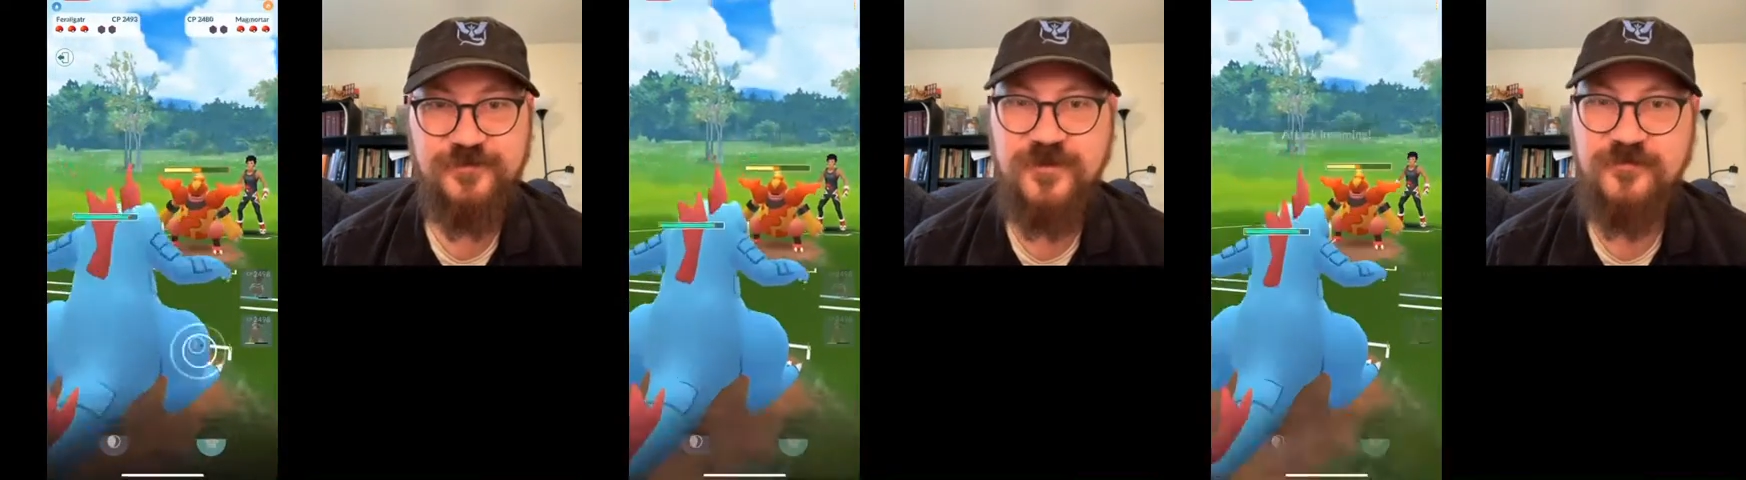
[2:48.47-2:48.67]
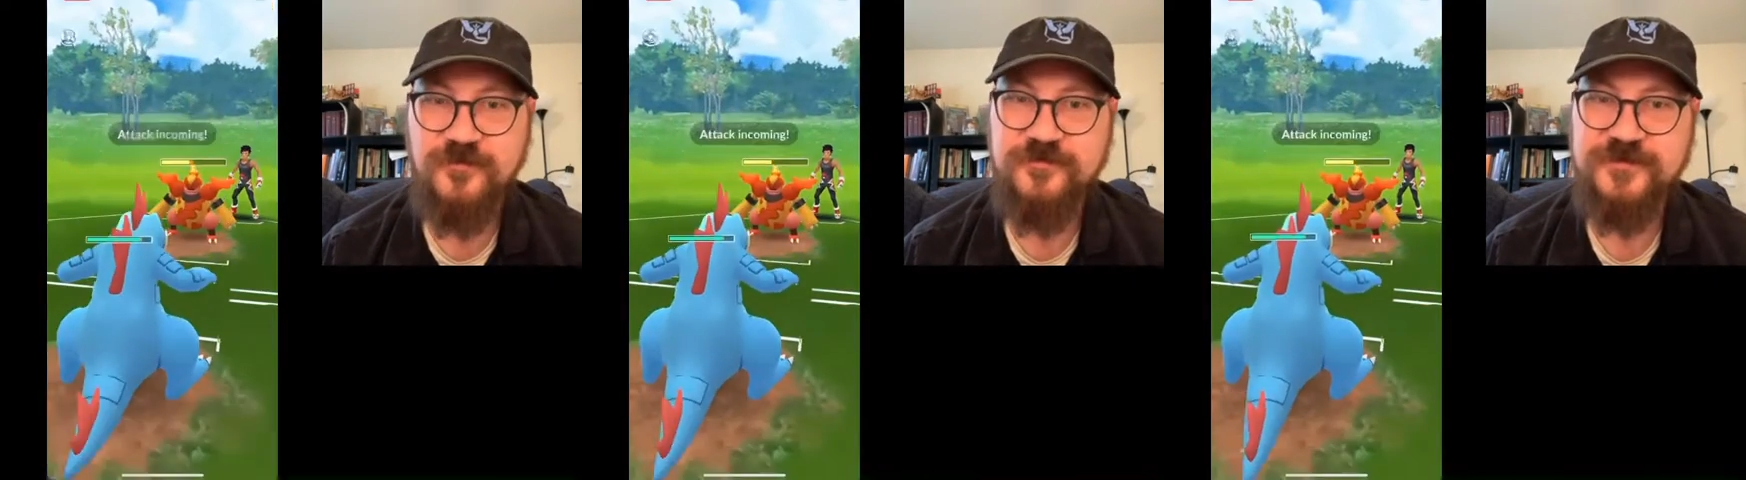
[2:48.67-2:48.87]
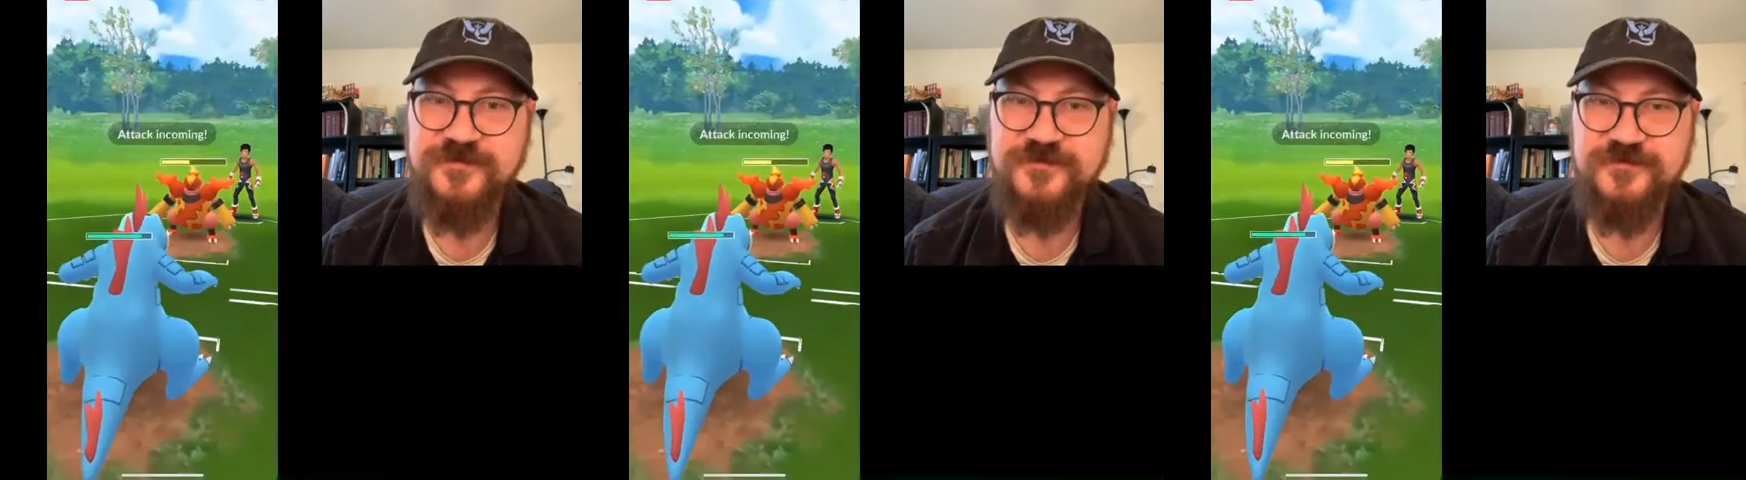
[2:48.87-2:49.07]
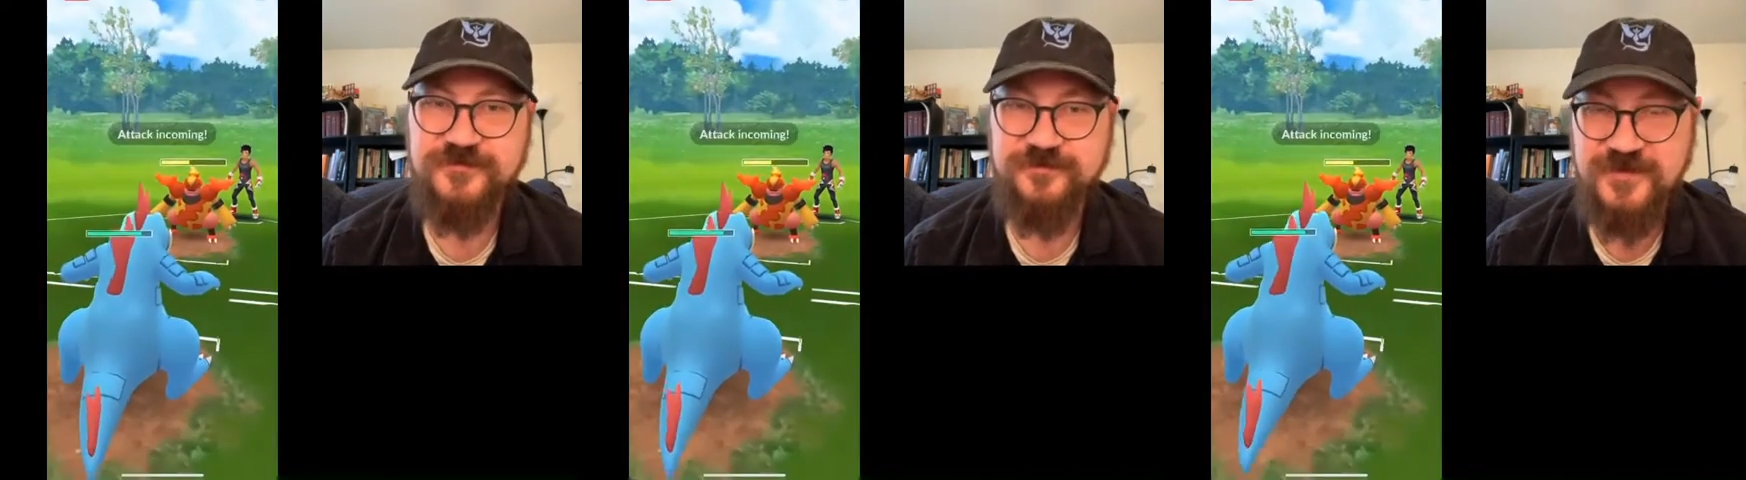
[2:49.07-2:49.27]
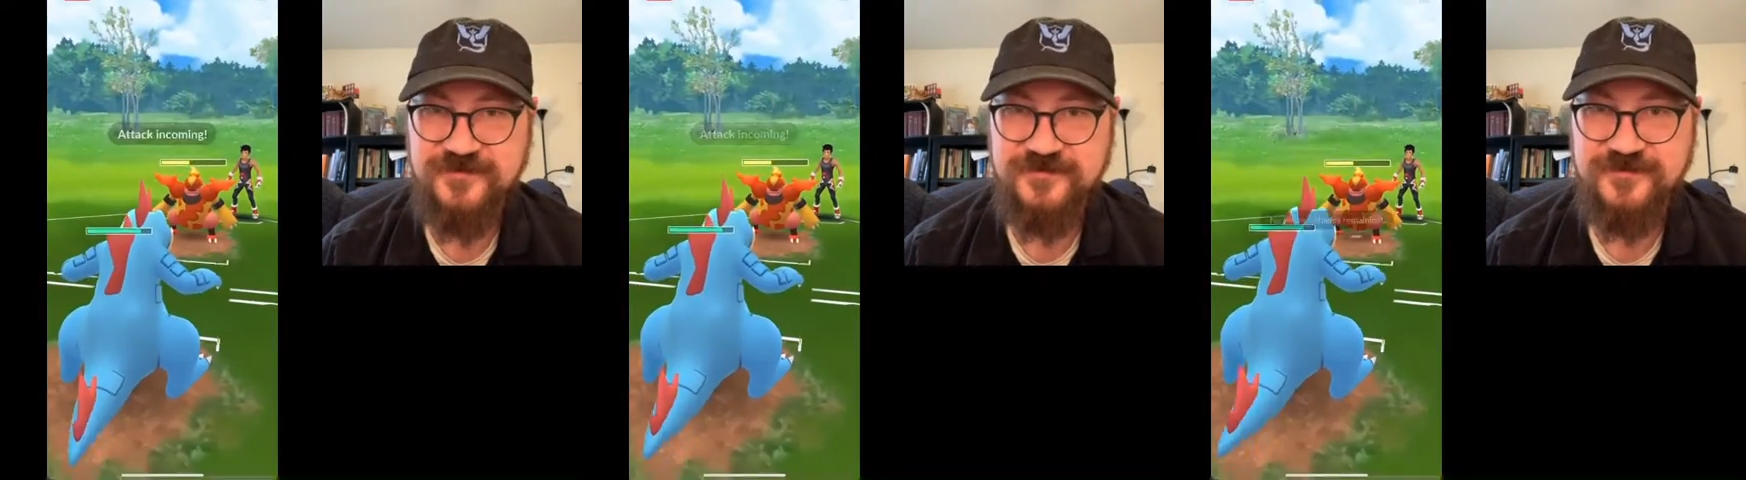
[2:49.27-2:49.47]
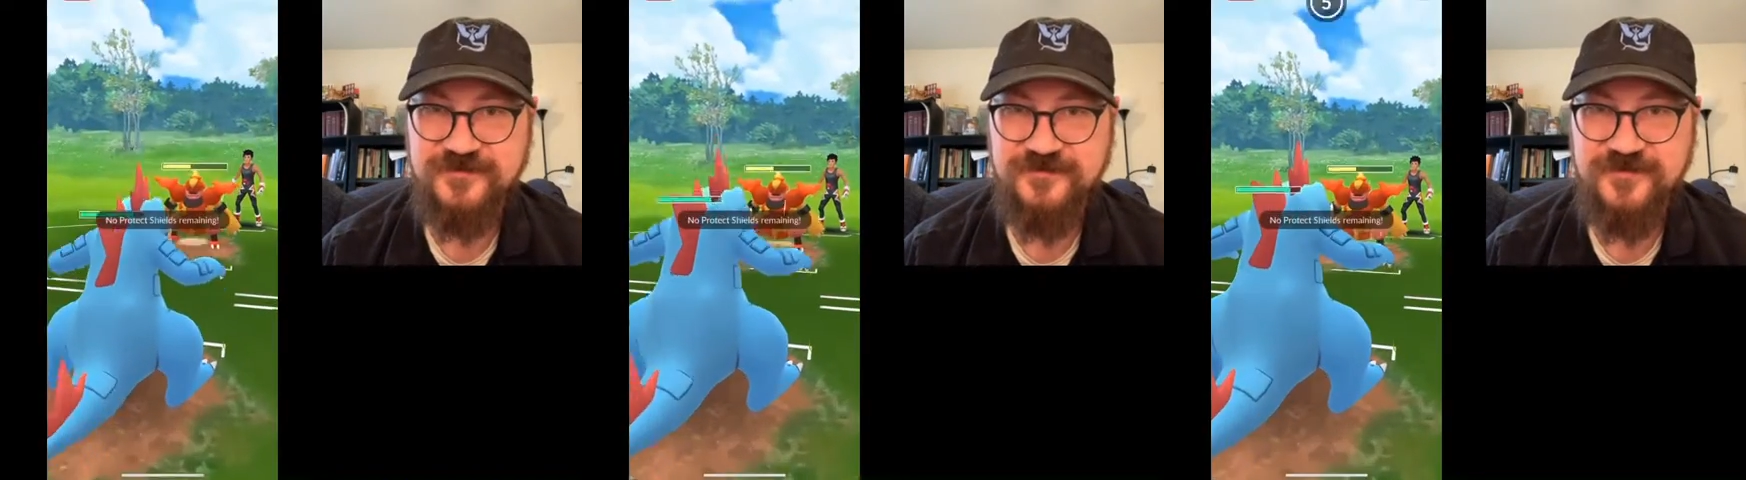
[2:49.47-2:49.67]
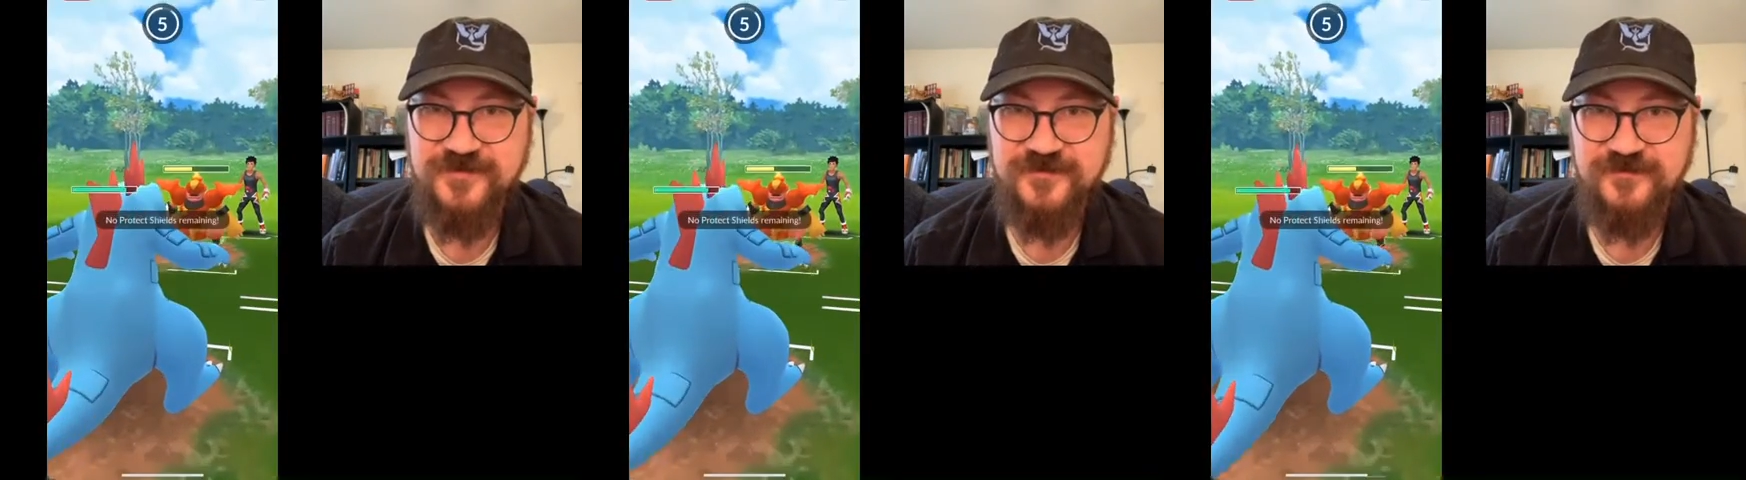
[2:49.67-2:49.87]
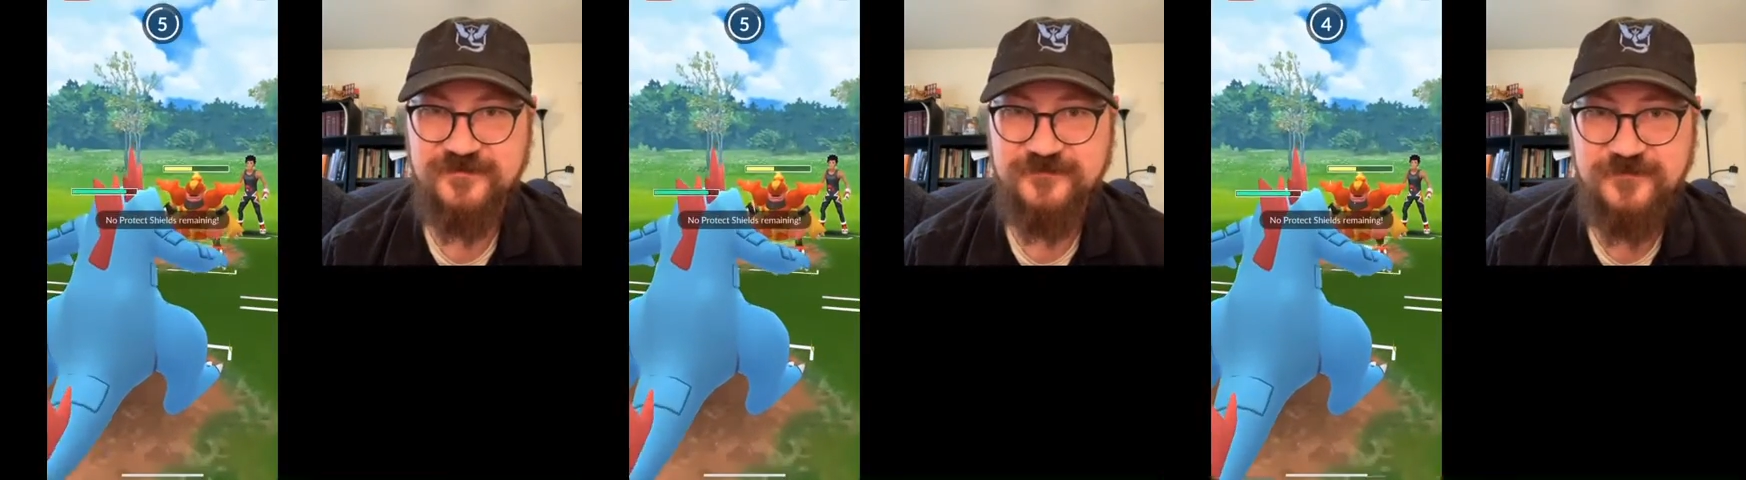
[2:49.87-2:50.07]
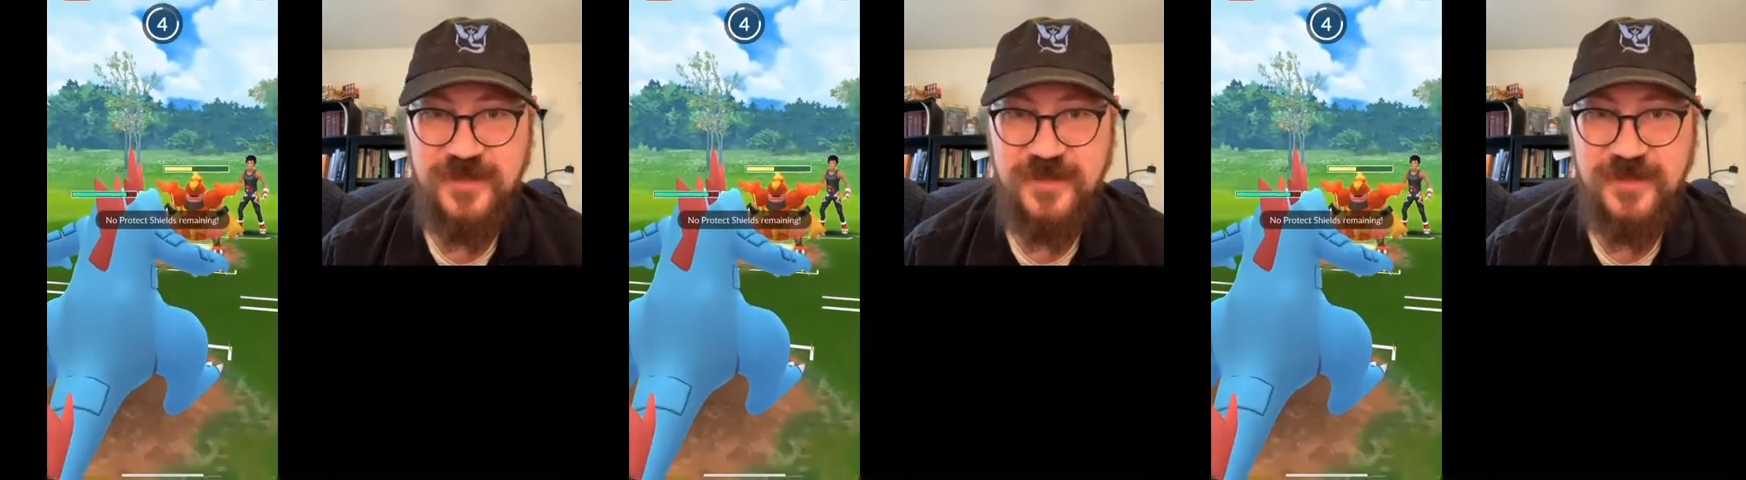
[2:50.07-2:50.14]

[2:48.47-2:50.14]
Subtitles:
probably suspecting that